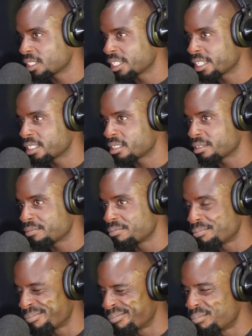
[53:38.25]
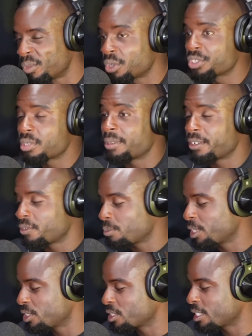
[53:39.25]
like most of my
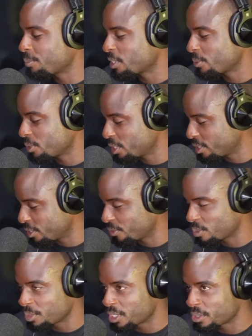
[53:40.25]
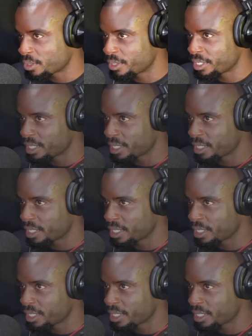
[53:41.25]
information I probably get is from Altcoin